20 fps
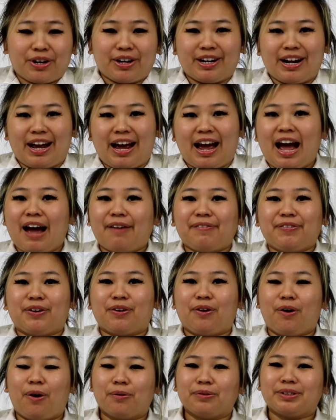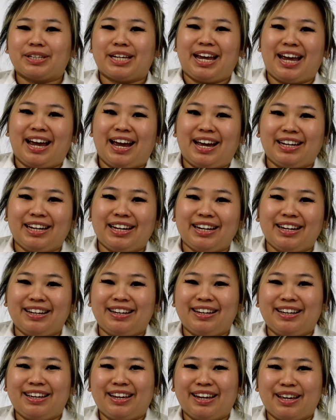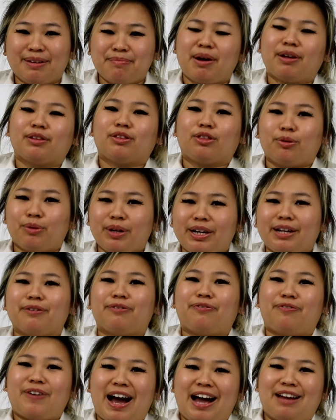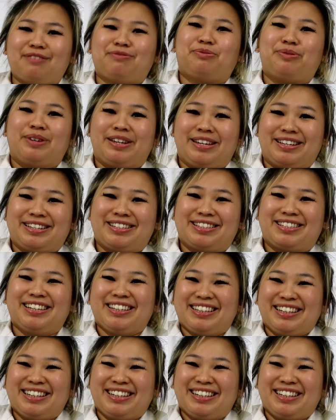gonna have your own candy in about 3 to 5 weeks.